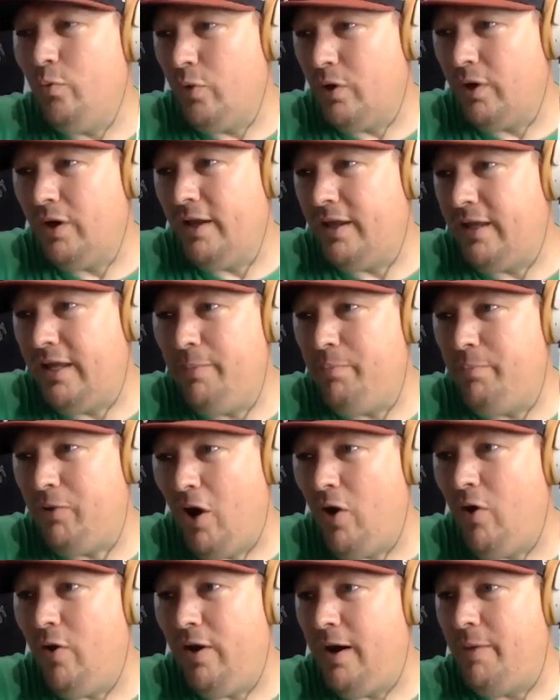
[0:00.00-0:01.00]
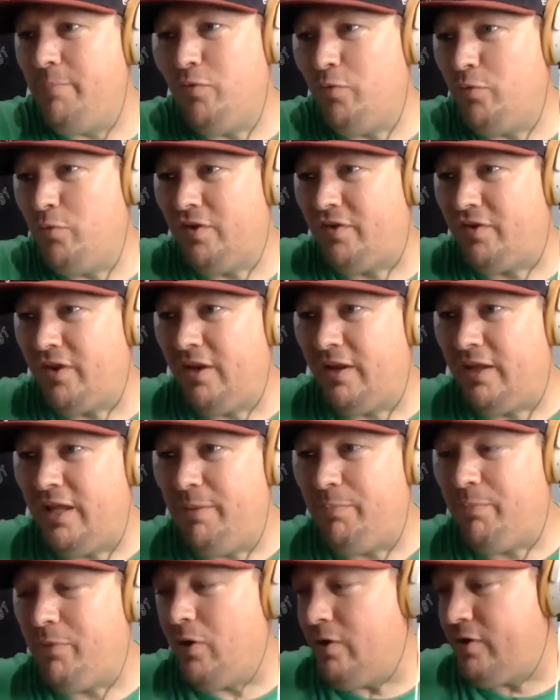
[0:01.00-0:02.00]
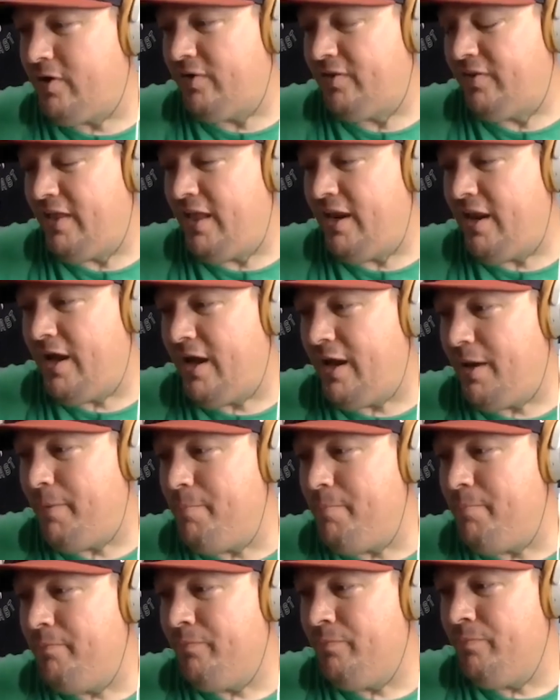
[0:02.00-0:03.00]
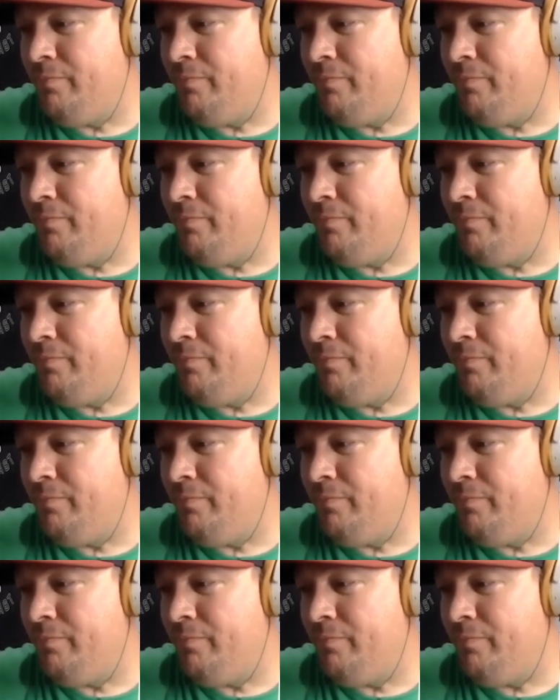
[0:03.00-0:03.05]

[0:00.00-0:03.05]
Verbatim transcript: we're gonna keep going, and we're just gonna keep going because then, um,